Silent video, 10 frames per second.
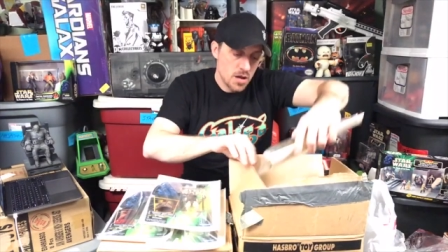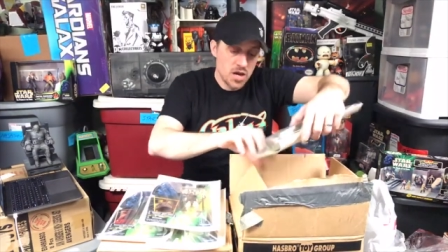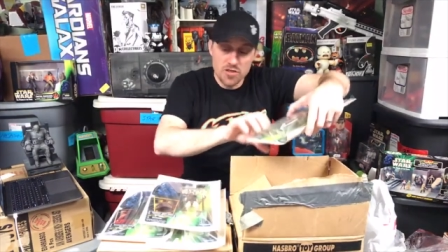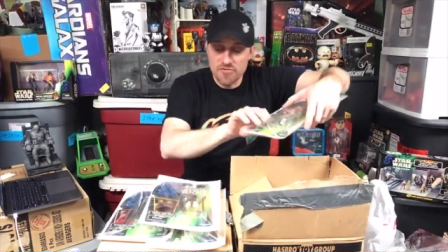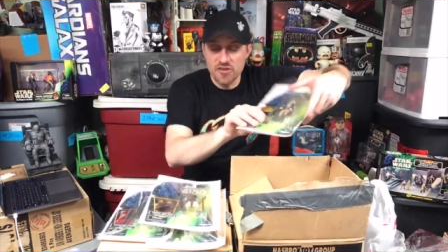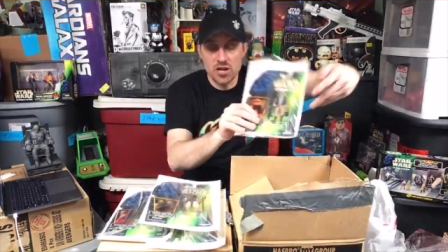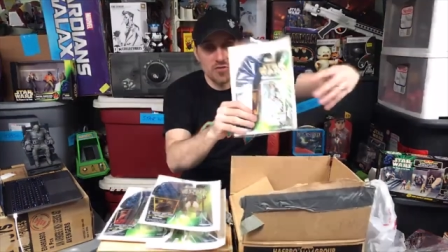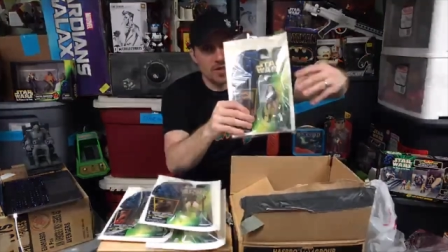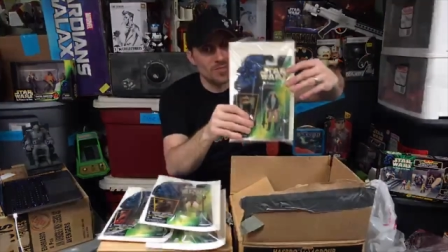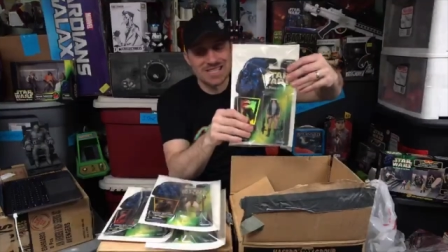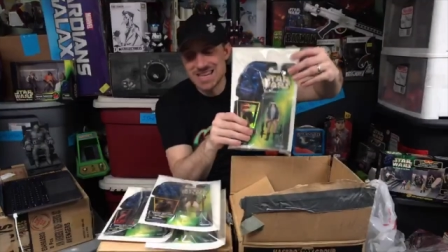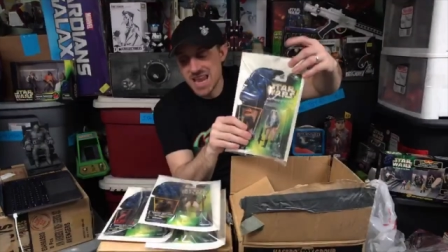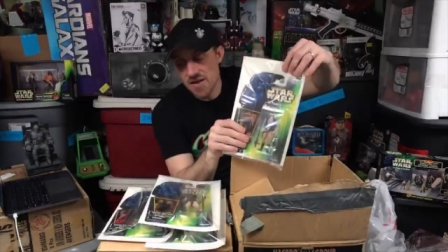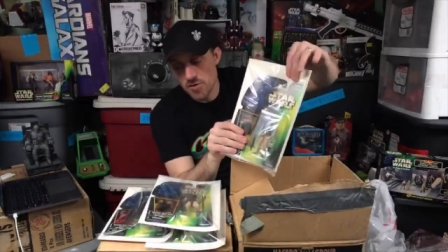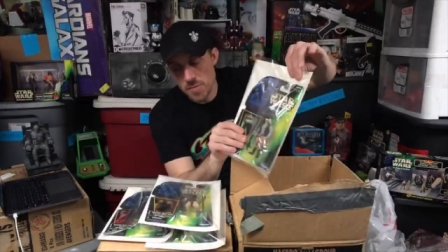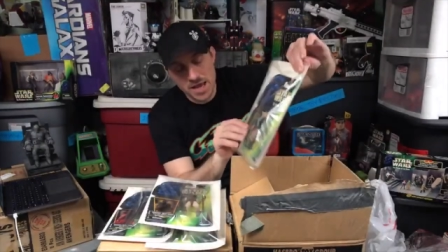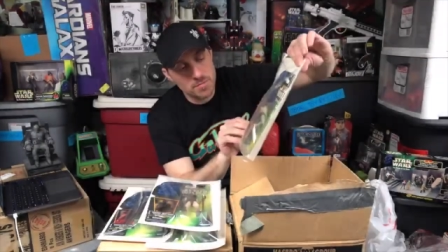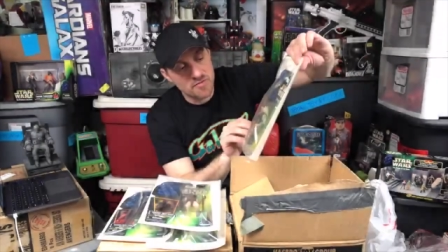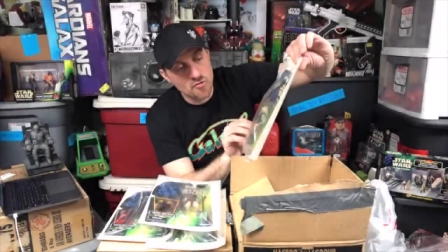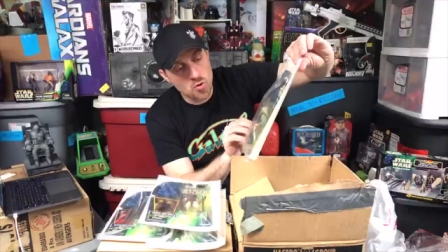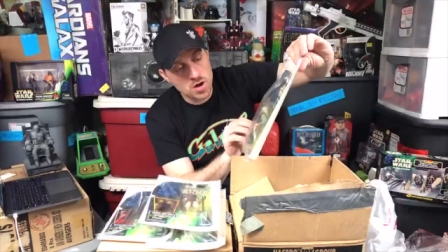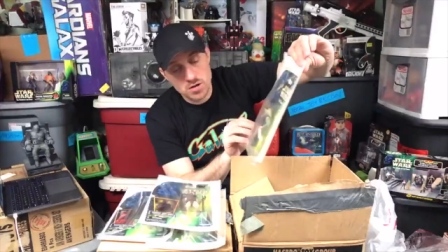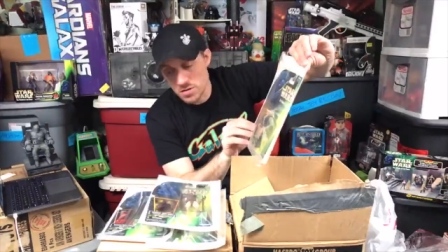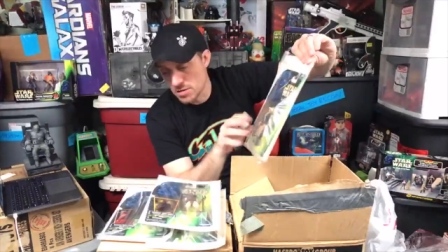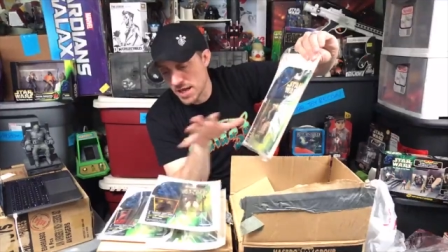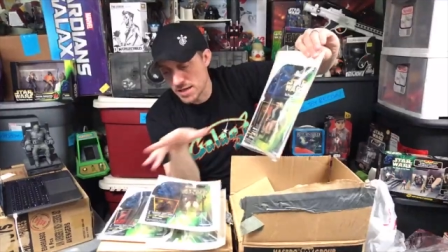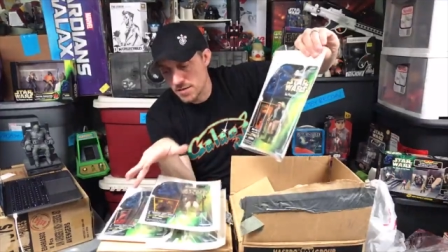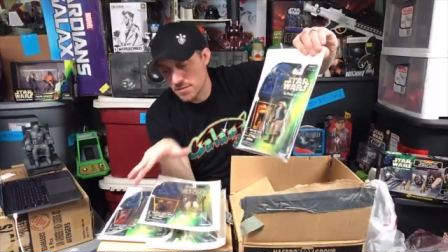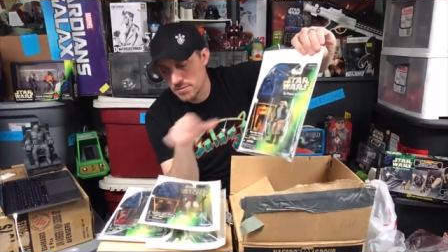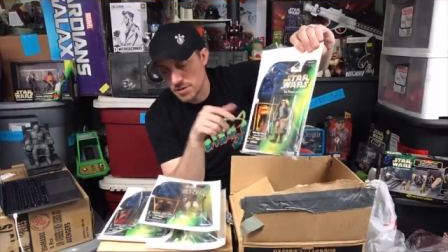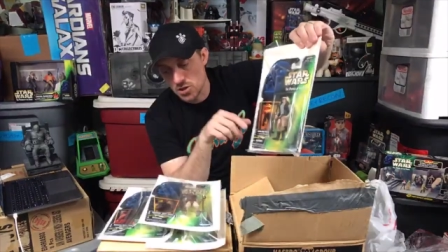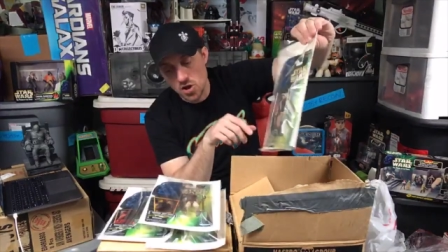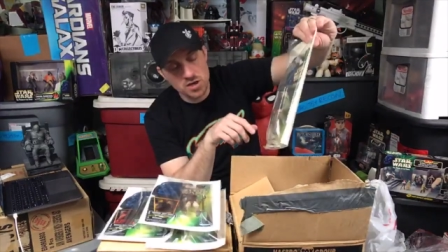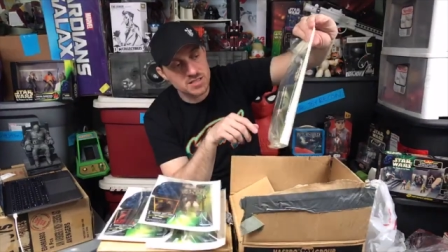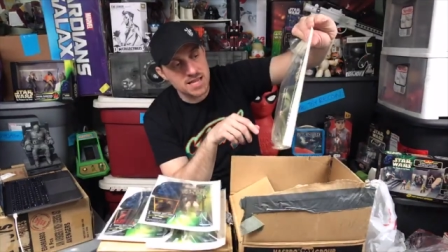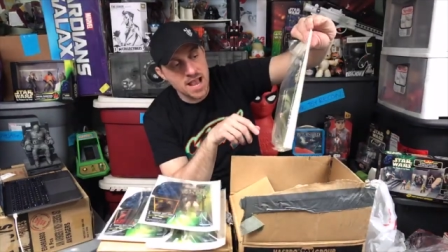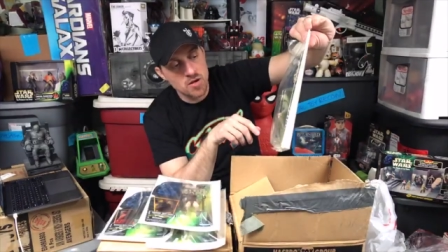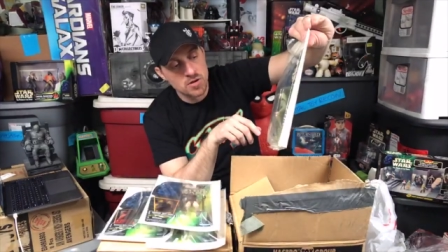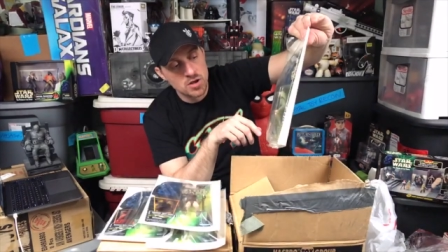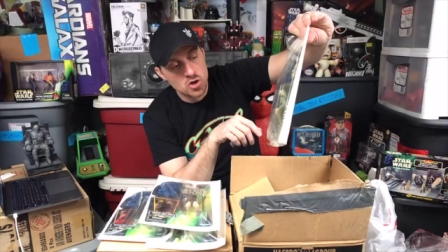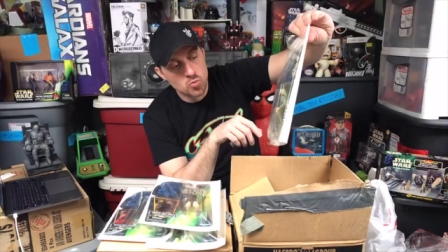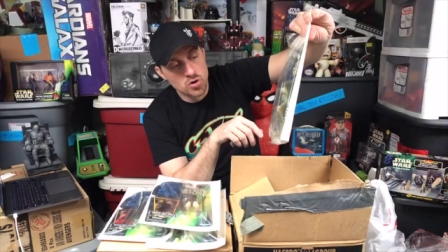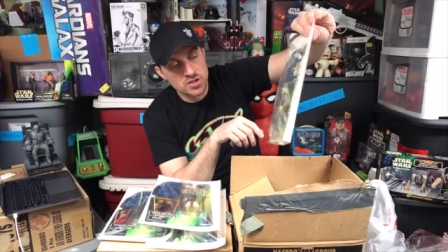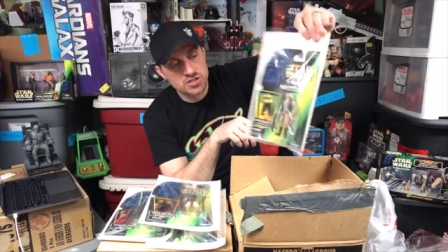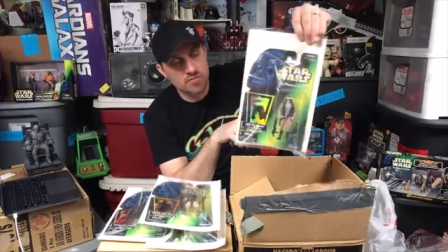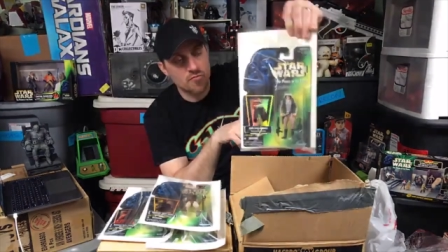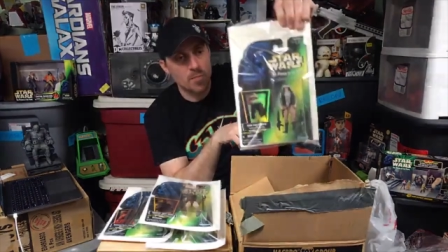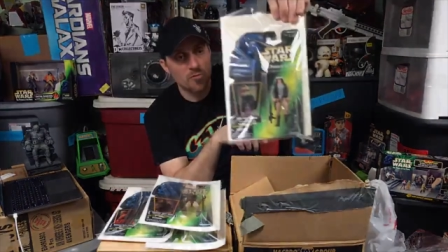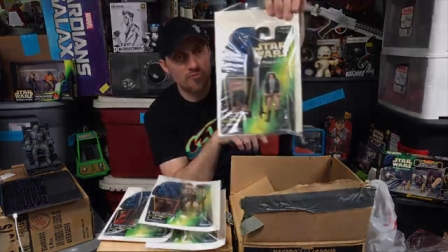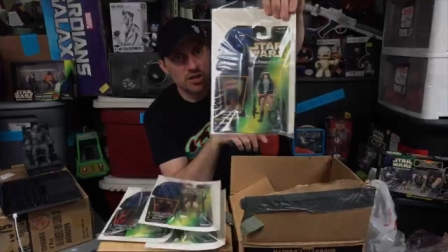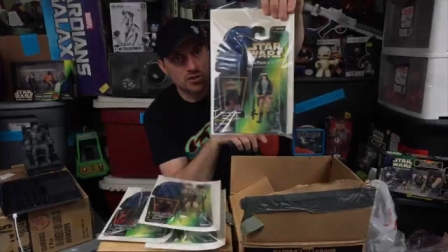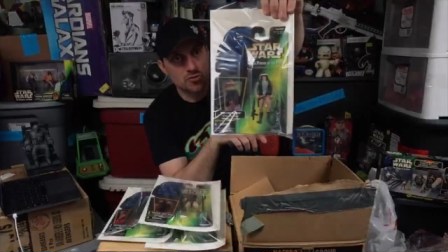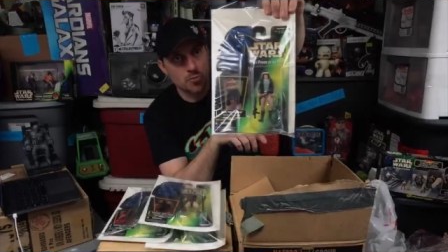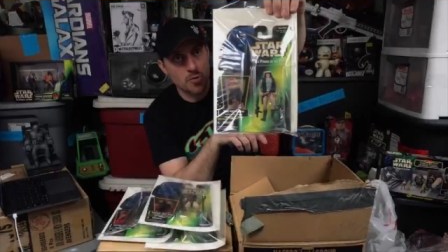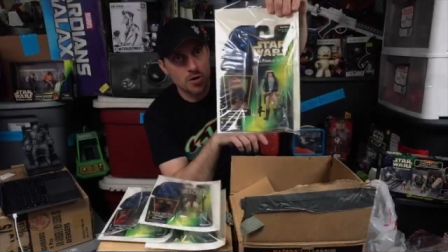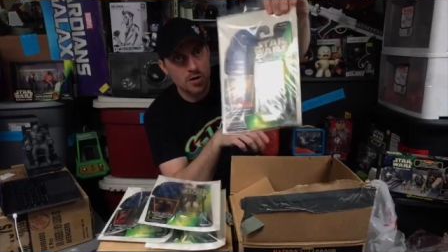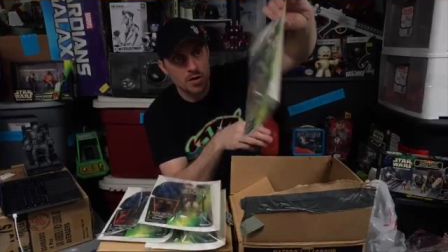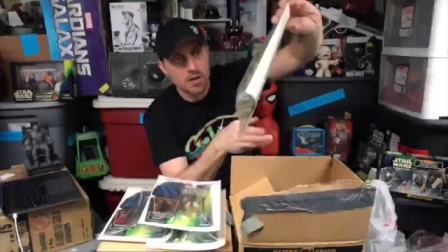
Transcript: Another figure that was never made before, like the Long Snout, was the Rebel Fleet Trooper.